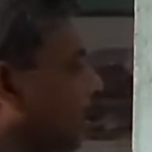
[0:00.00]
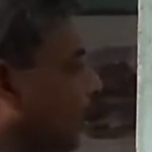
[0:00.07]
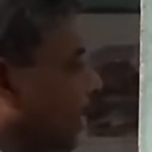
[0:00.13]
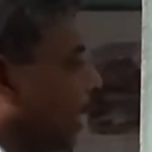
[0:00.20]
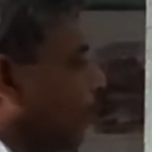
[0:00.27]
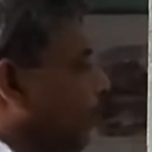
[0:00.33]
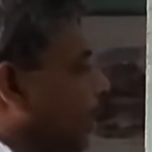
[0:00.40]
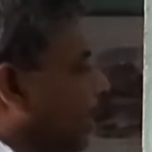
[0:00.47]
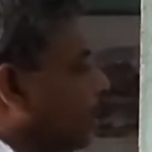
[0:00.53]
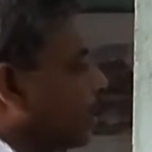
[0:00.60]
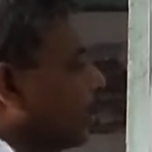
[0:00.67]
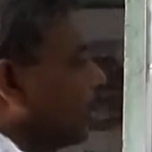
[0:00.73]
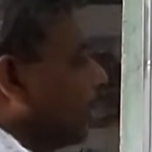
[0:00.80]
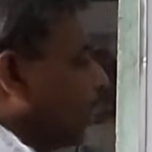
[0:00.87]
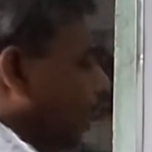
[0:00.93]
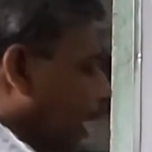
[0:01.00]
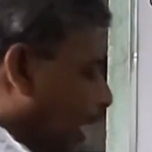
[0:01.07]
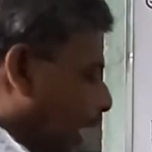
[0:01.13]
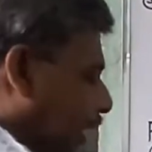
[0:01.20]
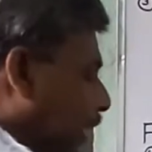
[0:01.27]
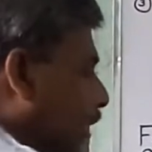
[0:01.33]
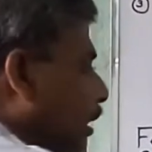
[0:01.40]
another one is
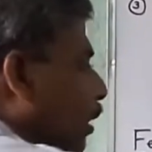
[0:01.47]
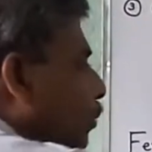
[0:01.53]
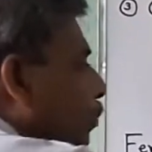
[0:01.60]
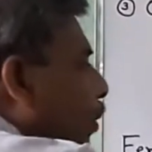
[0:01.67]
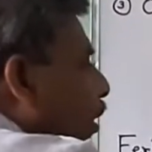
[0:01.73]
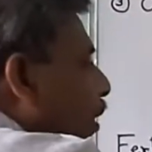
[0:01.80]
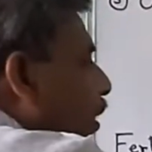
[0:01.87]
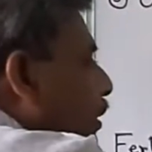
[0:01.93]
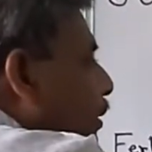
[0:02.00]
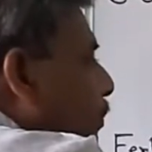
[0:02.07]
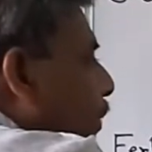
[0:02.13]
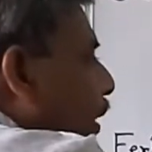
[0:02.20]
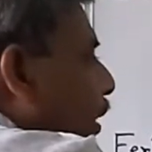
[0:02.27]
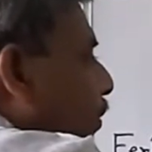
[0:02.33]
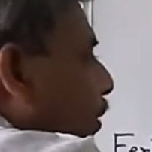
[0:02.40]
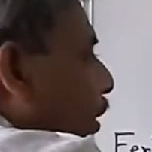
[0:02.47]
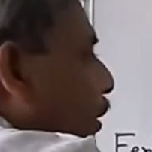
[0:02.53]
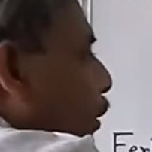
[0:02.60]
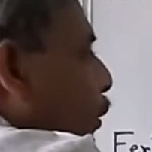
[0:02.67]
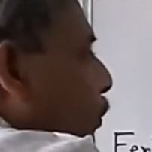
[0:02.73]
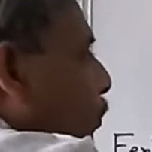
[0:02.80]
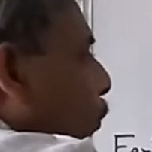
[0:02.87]
very much small,
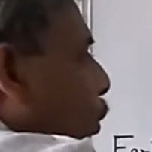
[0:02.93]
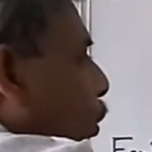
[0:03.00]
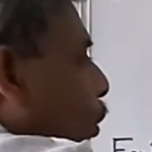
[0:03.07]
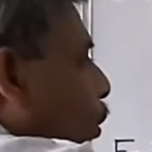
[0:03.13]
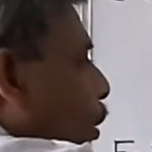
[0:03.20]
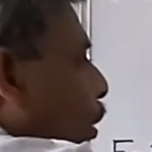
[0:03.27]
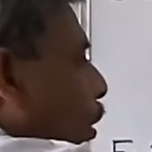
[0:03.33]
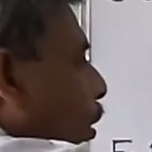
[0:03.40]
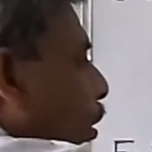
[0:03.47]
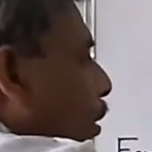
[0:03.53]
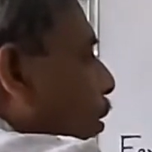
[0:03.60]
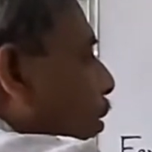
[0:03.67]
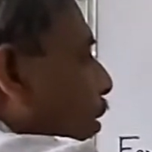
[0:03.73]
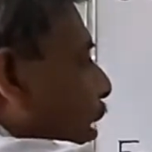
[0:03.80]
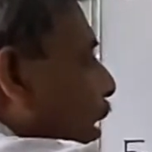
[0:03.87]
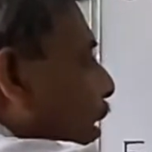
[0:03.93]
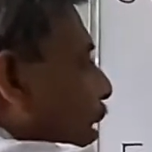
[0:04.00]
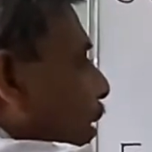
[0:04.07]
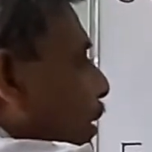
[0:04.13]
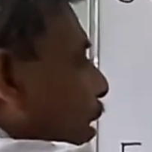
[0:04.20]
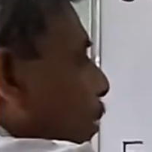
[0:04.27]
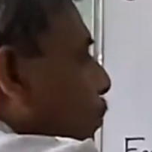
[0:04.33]
that is the male
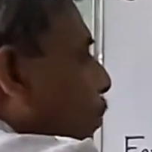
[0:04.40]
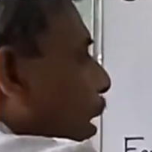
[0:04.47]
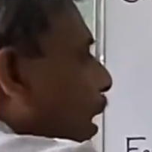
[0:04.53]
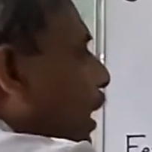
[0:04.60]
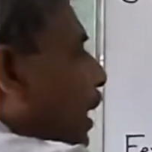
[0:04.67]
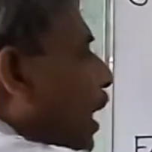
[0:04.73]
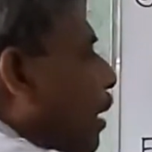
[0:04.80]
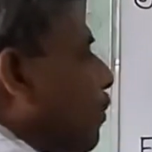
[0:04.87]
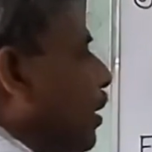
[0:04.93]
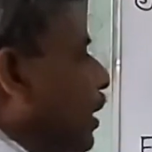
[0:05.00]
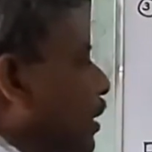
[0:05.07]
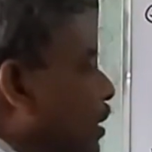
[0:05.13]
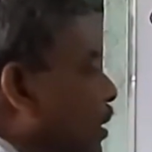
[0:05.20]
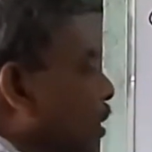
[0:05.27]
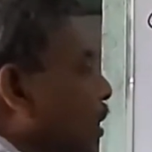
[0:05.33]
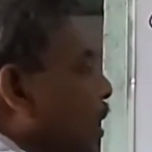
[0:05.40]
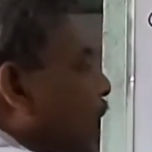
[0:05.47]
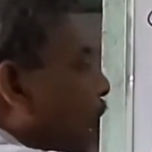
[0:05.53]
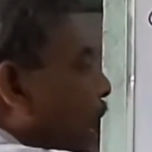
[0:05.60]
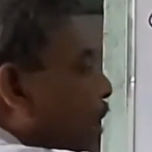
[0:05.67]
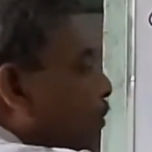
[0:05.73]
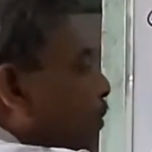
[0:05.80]
gamete, and fusion
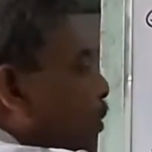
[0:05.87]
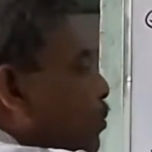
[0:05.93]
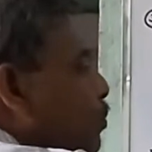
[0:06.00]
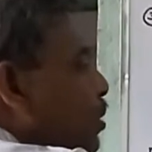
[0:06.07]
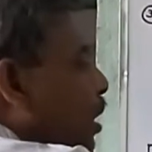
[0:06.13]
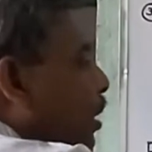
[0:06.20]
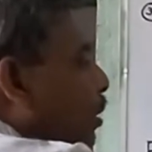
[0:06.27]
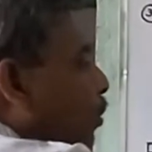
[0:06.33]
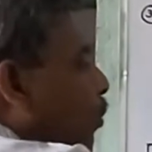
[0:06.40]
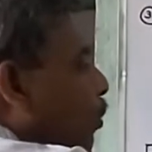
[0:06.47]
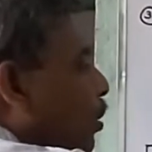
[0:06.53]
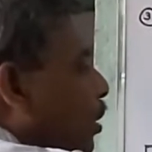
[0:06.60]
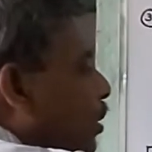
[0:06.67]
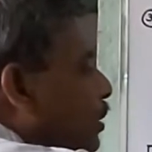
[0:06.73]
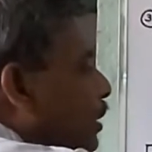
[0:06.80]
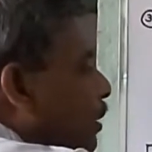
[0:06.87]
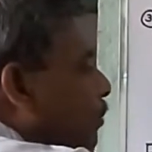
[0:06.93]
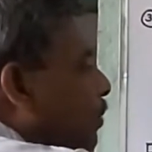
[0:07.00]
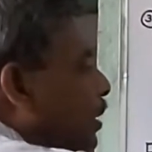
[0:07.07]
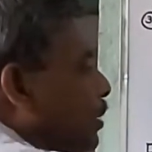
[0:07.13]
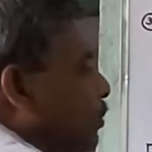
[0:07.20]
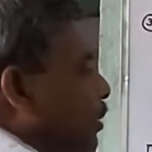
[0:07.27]
occurs in between these
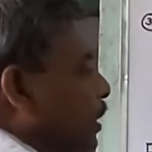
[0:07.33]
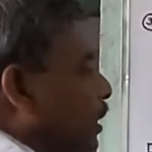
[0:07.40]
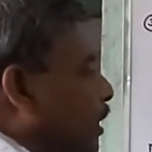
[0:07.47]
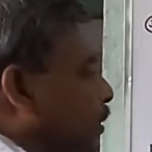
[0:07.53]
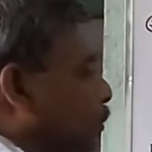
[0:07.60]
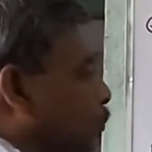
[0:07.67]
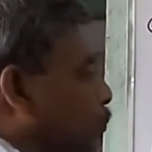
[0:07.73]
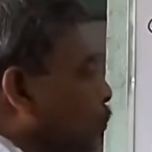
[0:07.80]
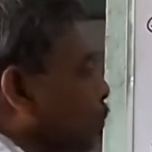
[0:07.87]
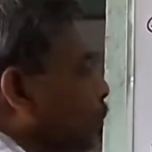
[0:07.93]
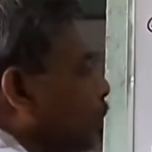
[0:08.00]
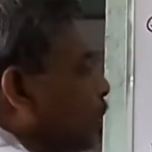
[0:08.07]
two, that is called